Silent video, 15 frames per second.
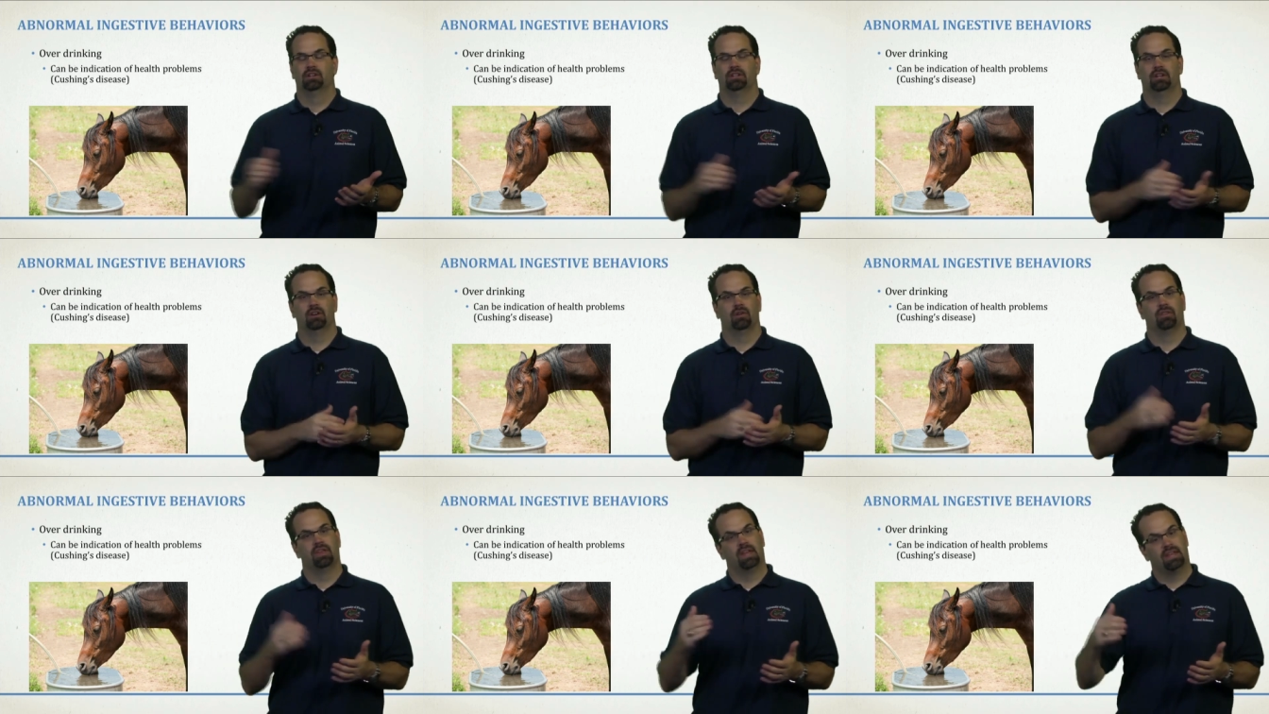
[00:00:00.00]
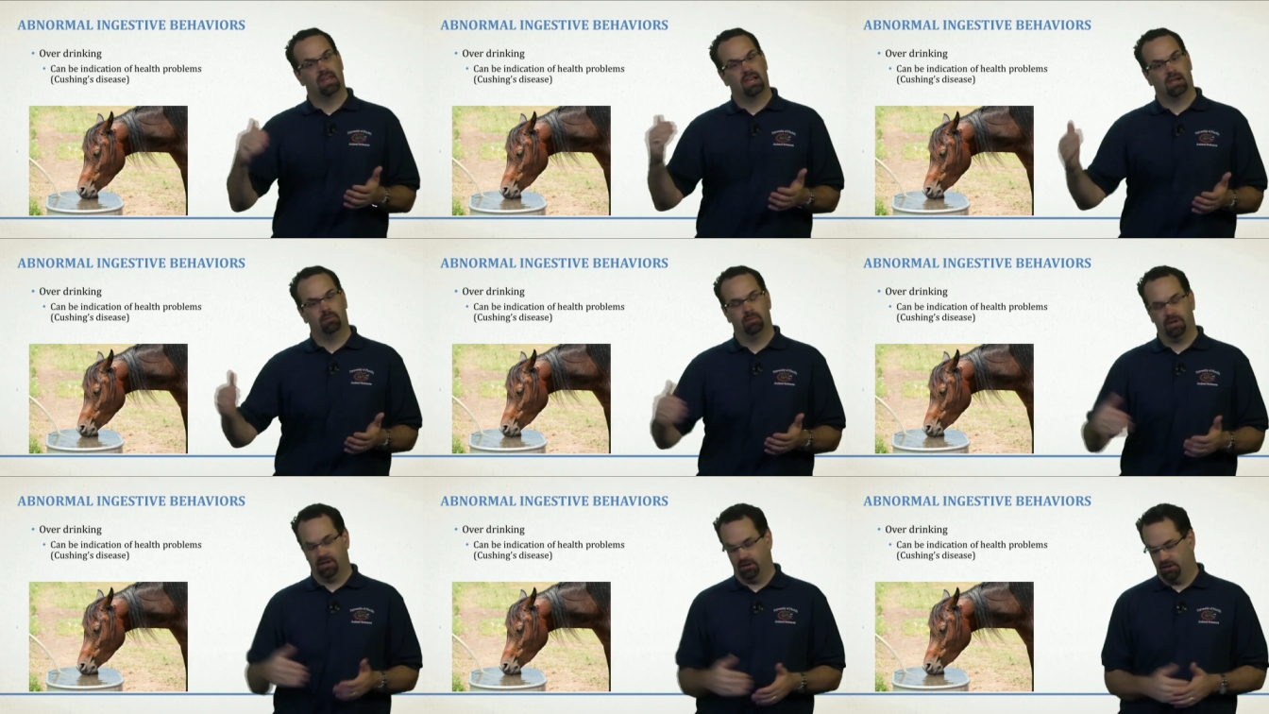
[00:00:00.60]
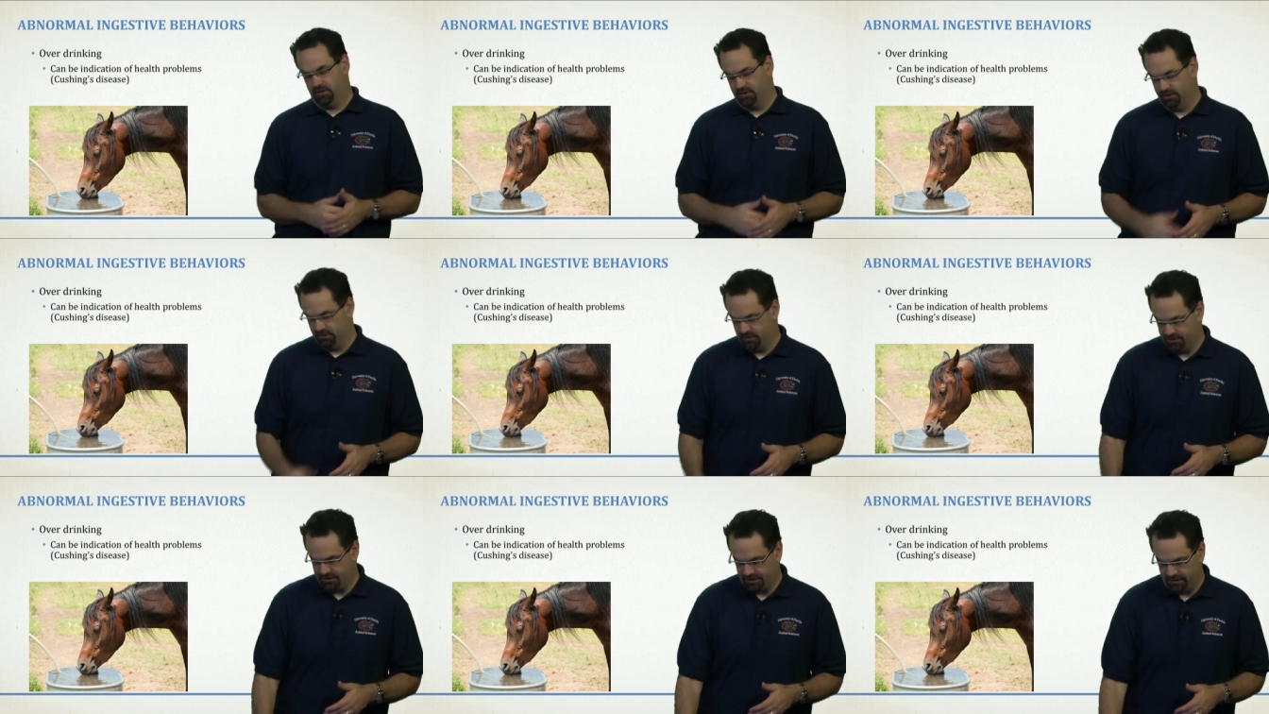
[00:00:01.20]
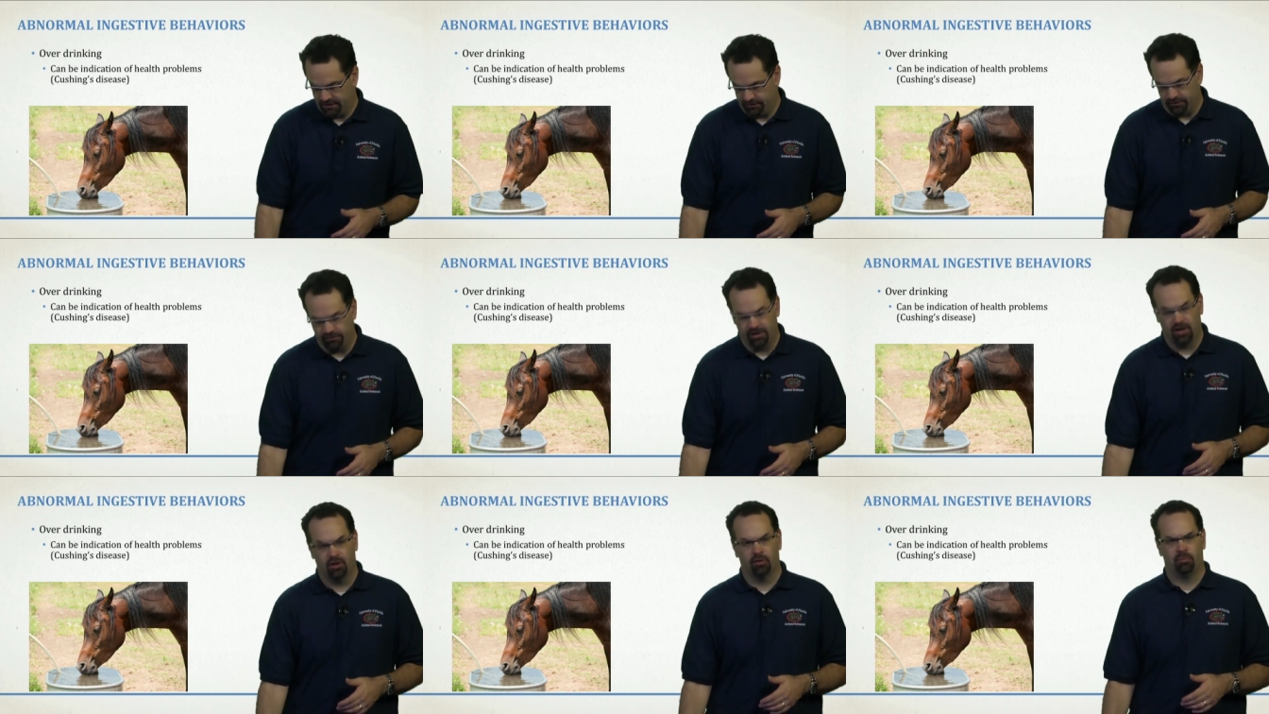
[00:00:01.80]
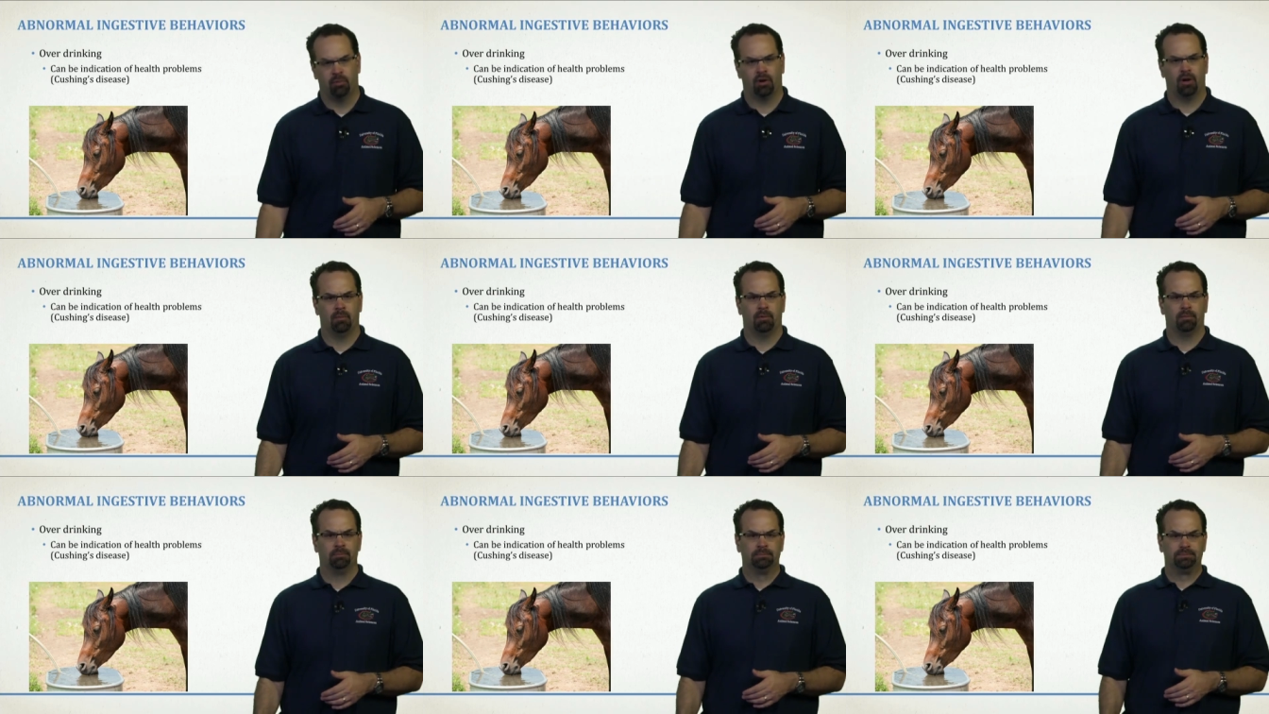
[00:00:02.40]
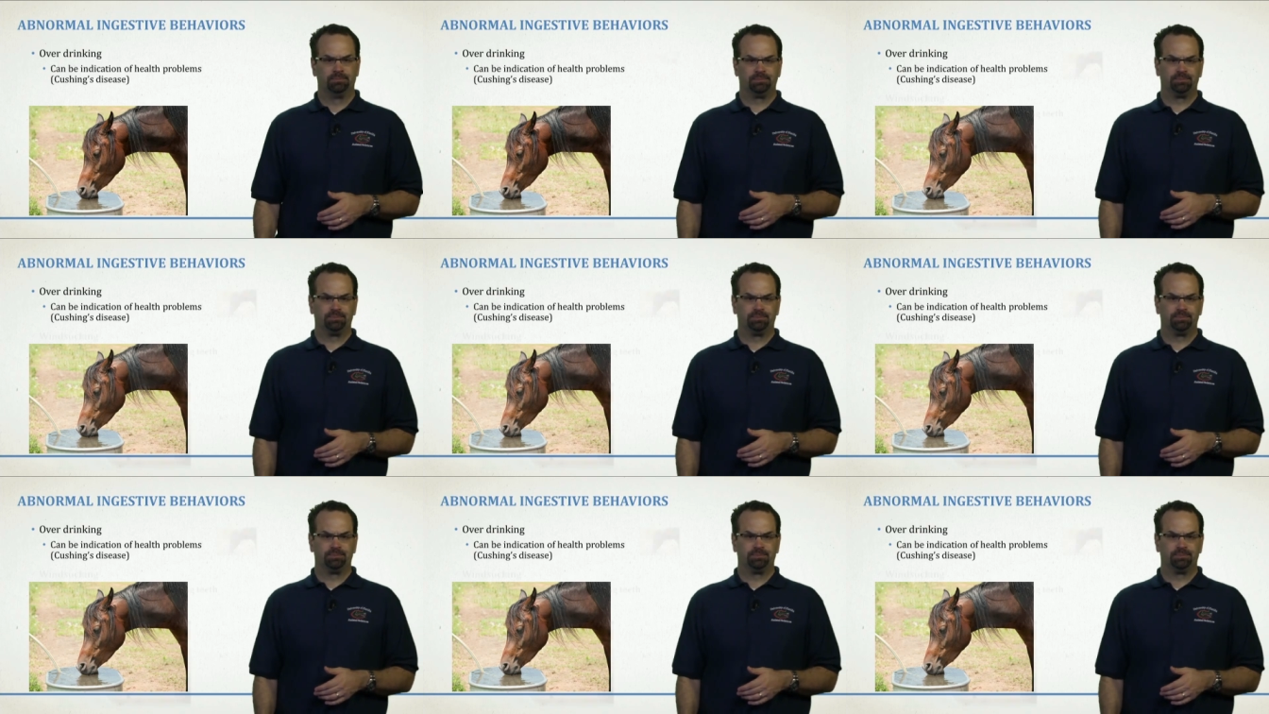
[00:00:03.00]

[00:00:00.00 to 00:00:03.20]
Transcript: then that could be indicative of a health problem.